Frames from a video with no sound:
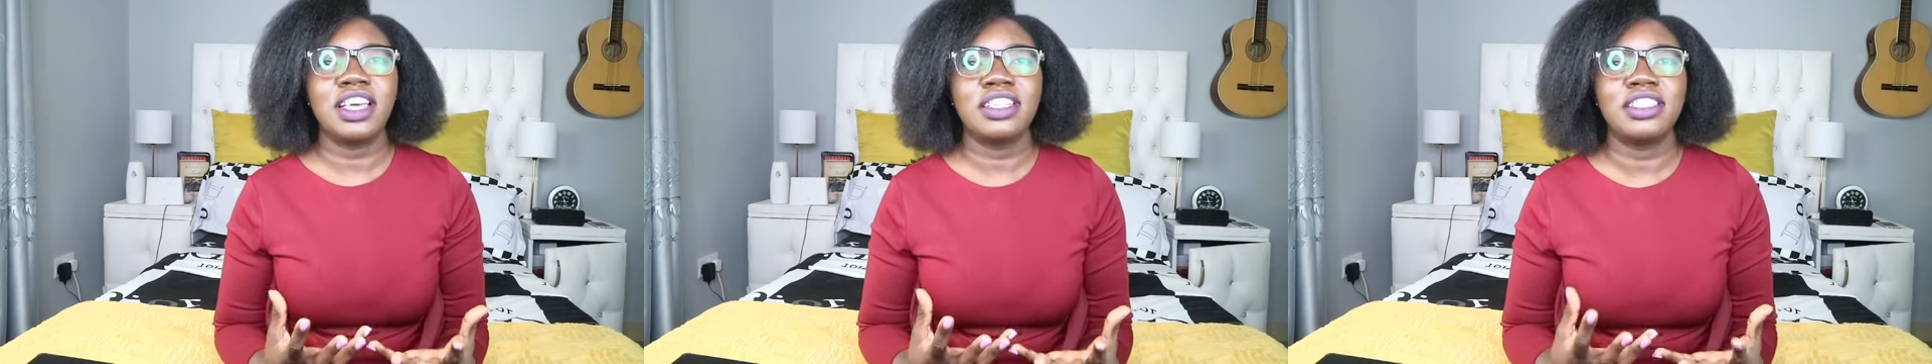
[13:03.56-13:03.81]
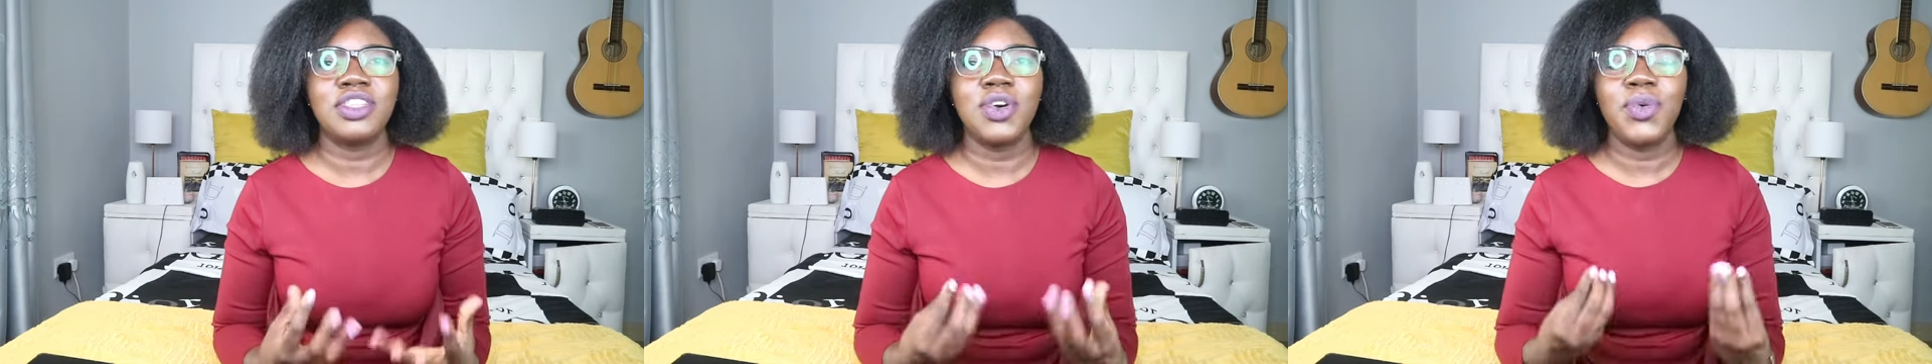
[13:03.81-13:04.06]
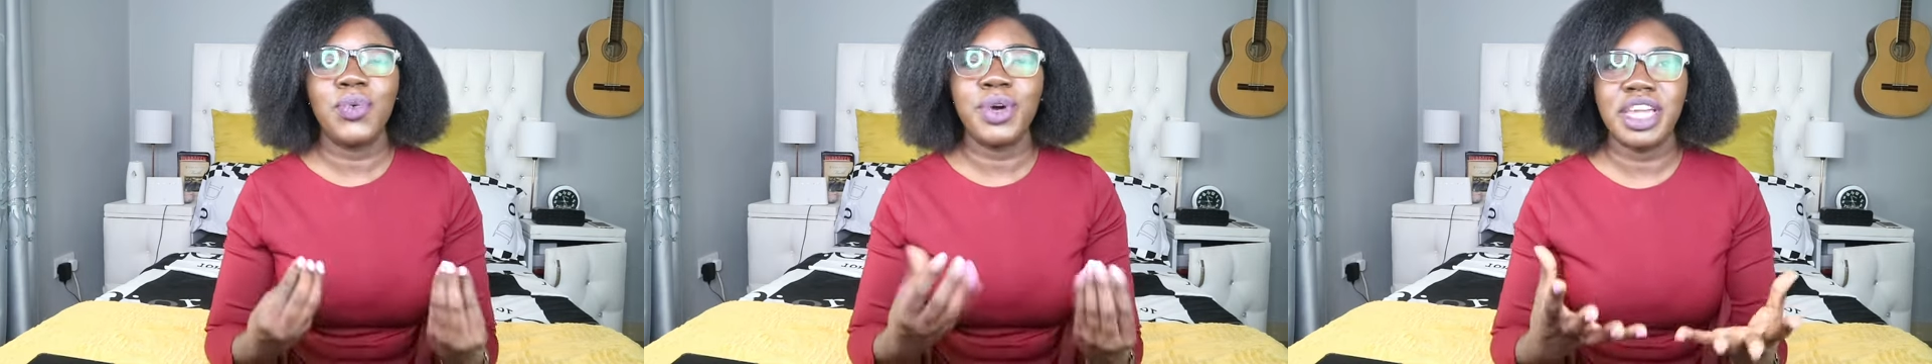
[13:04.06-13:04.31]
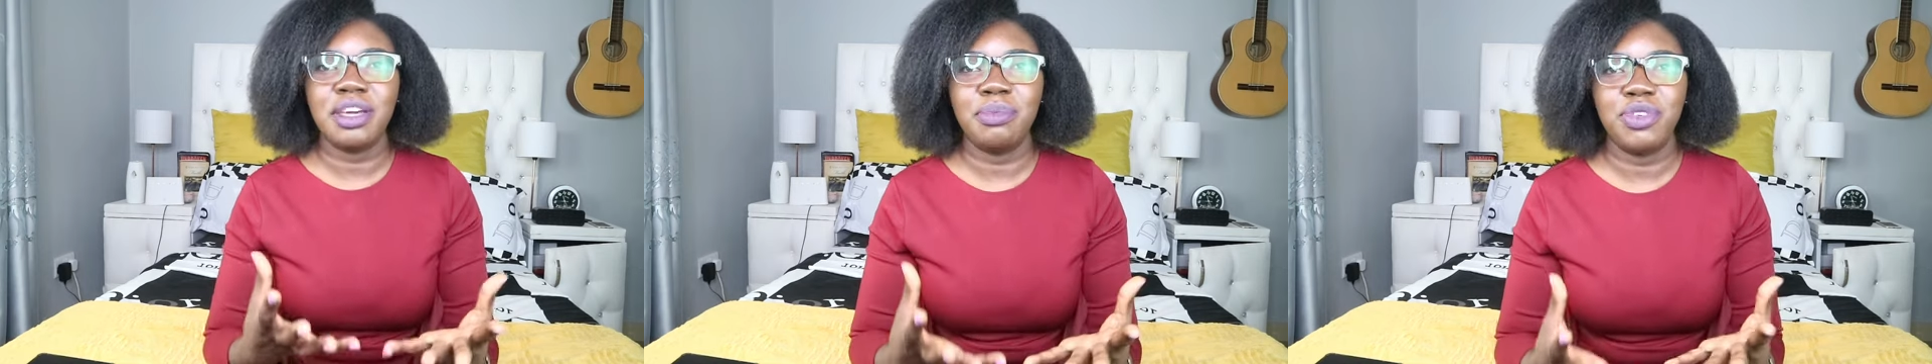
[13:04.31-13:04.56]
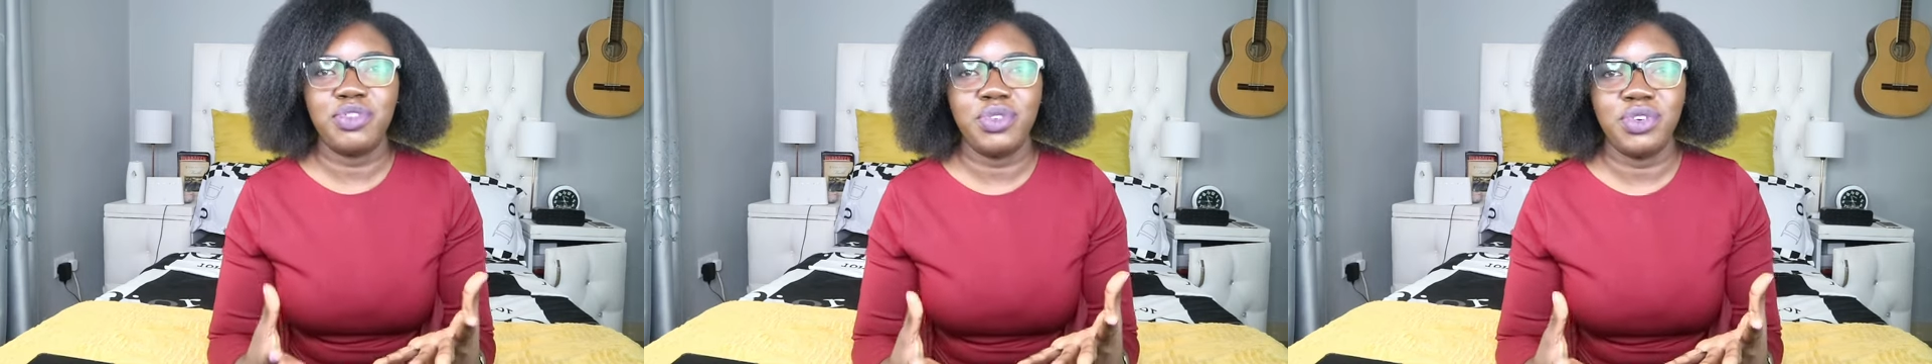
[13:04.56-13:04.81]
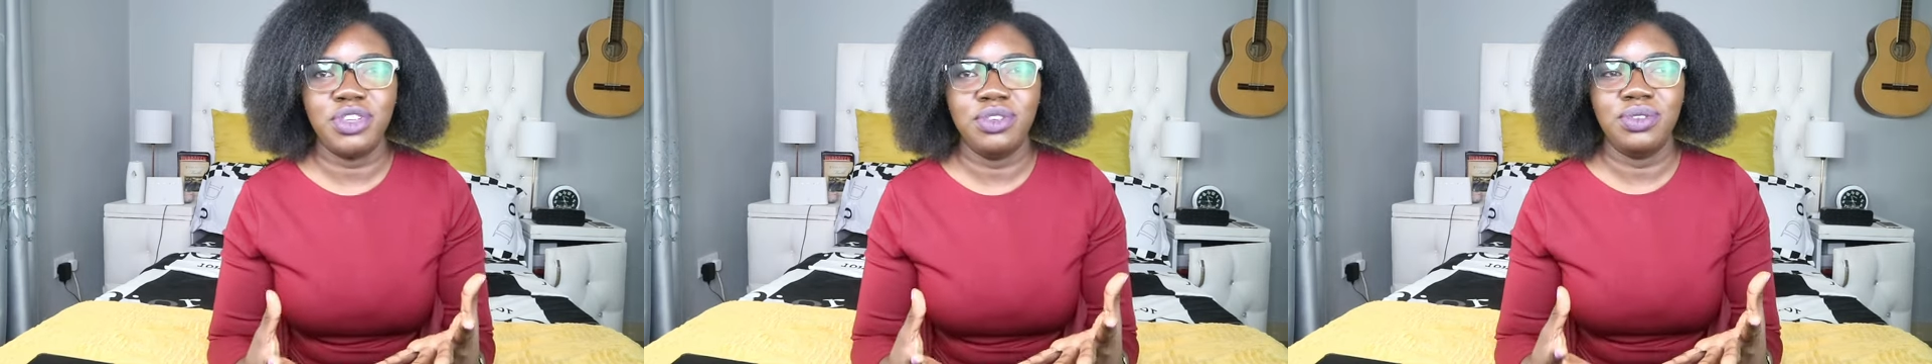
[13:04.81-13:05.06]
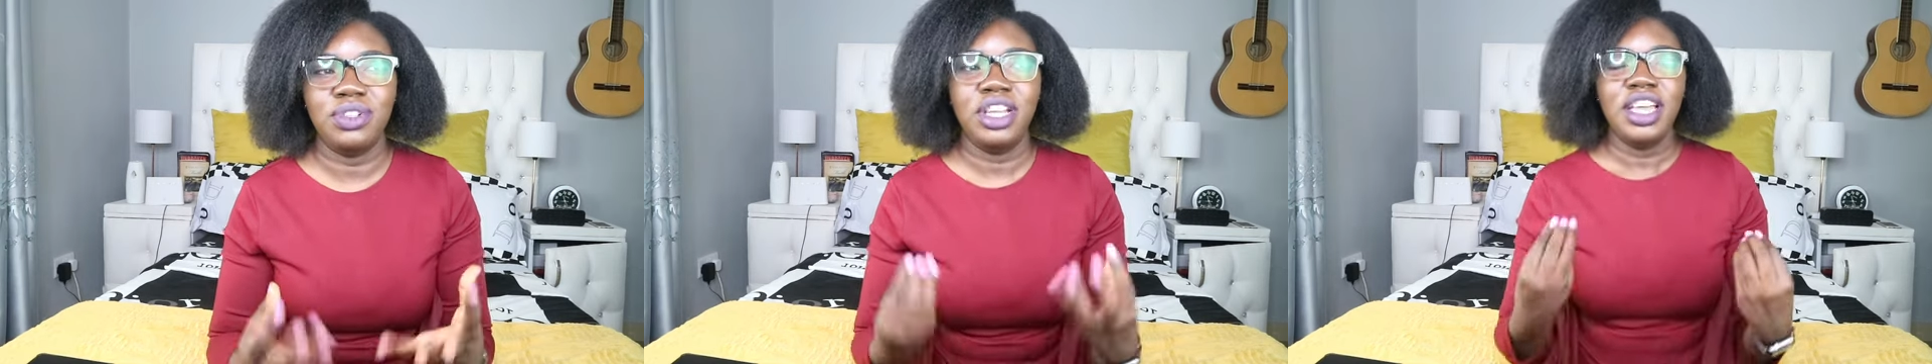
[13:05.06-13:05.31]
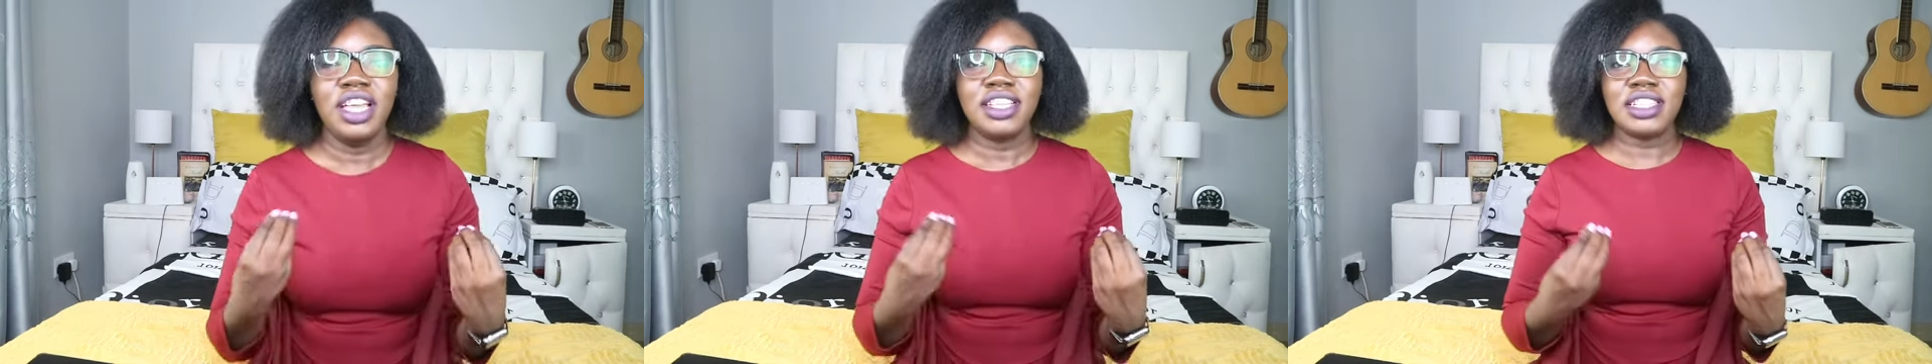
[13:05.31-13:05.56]
that's workable for you,
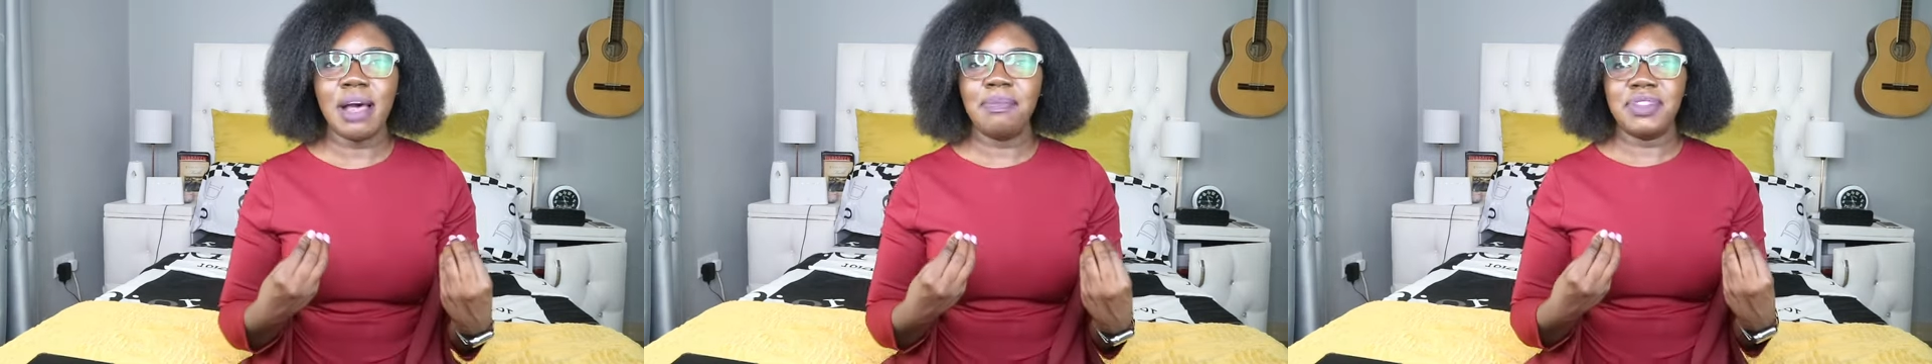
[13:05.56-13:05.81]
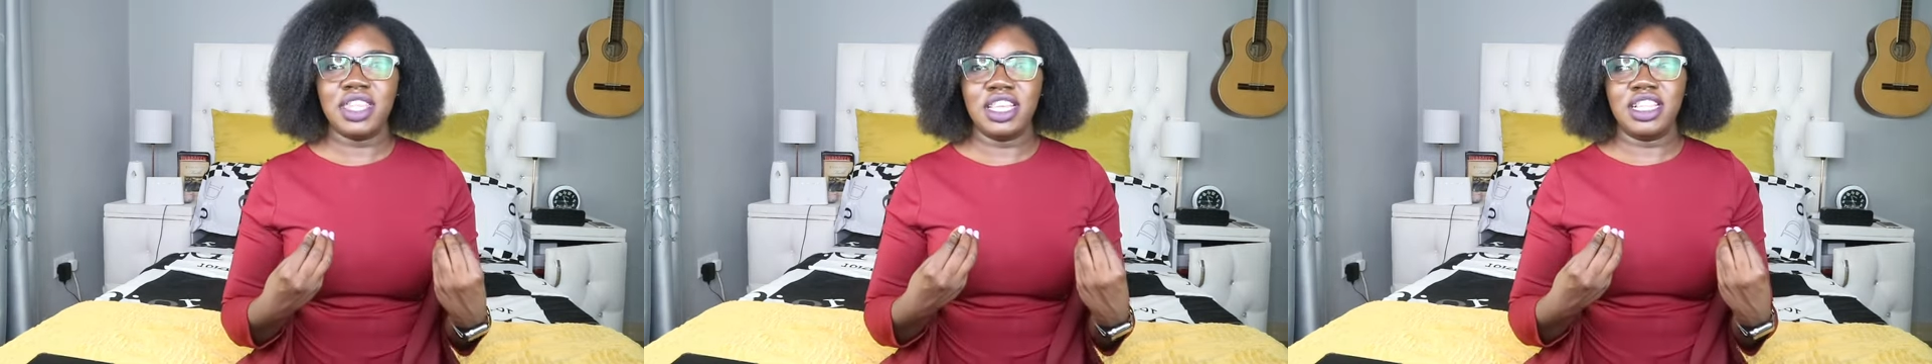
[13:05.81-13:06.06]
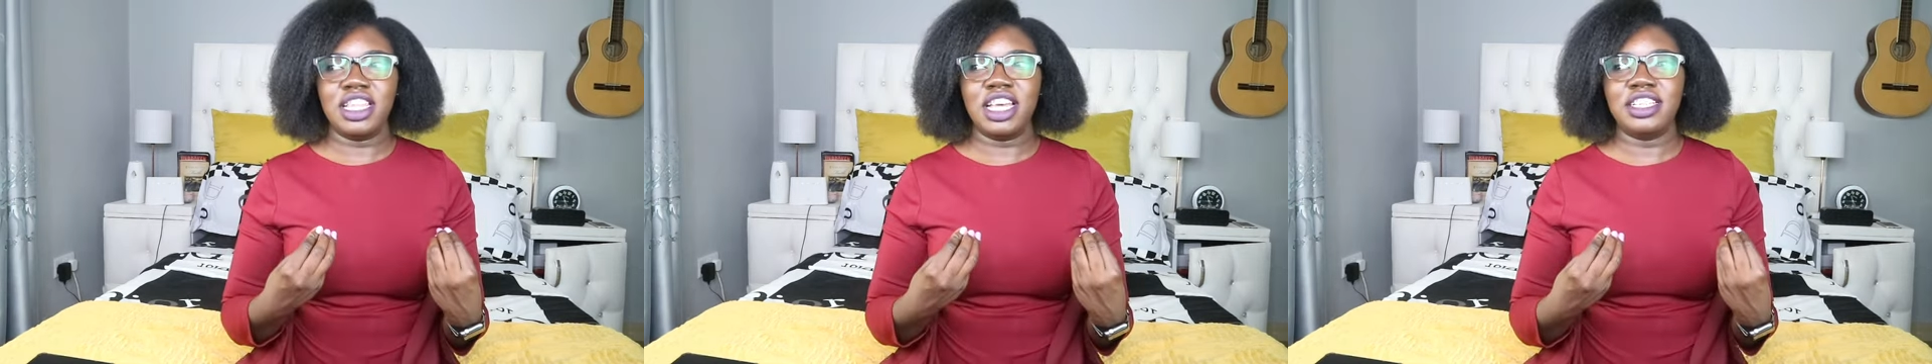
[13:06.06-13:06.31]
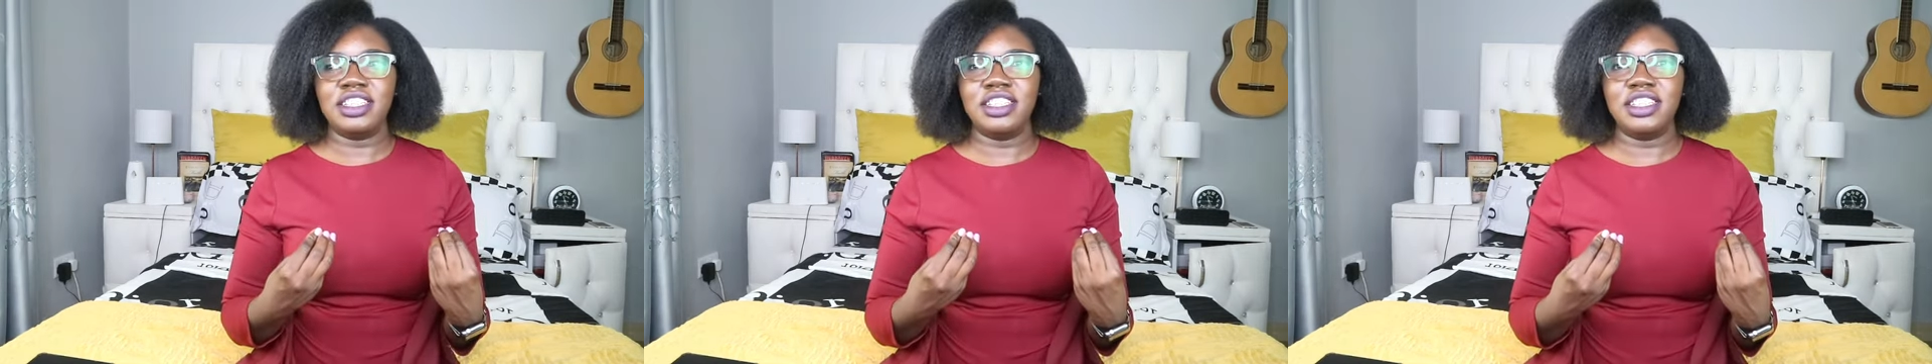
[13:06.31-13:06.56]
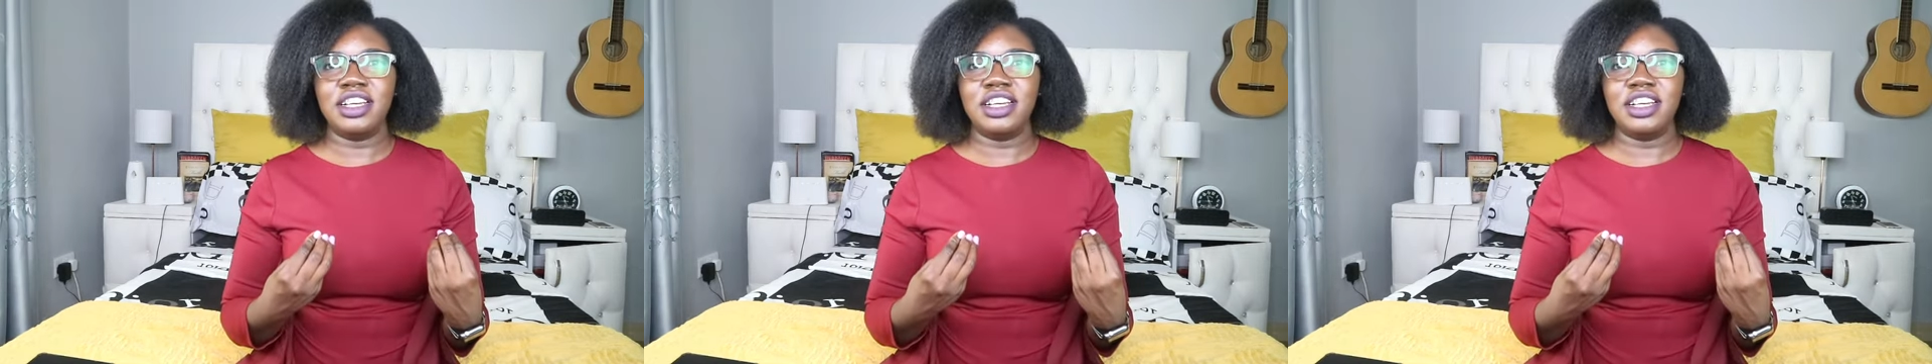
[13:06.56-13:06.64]
something that